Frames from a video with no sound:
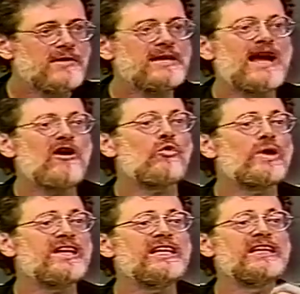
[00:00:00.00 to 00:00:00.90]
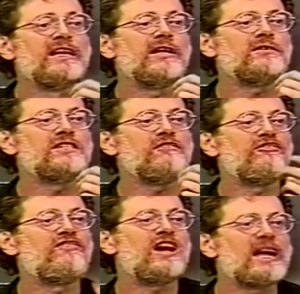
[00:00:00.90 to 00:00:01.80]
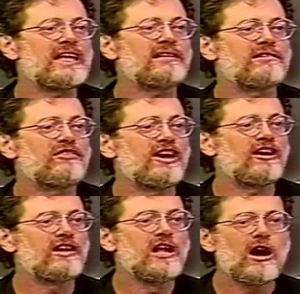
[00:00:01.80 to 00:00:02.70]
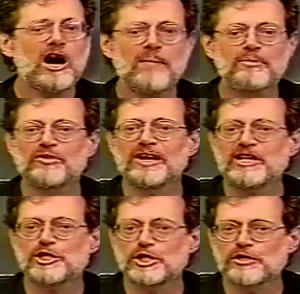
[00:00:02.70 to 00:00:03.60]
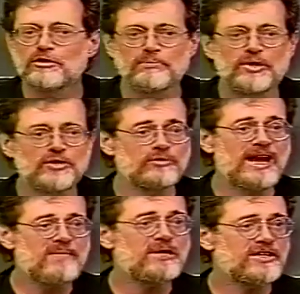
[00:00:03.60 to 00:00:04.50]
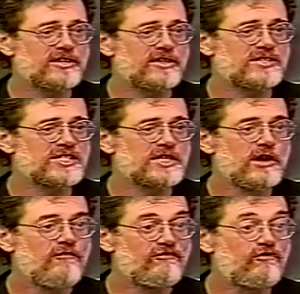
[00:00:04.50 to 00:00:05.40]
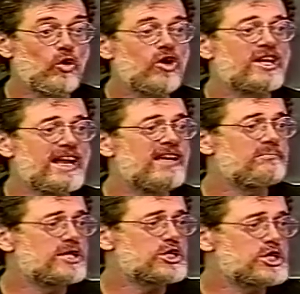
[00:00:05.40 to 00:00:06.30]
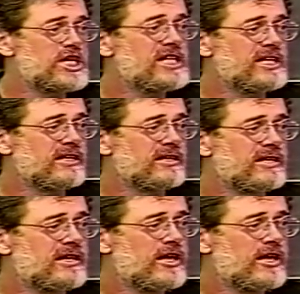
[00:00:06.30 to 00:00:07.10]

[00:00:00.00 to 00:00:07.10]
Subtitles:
Now we define their operational parameters for a machine,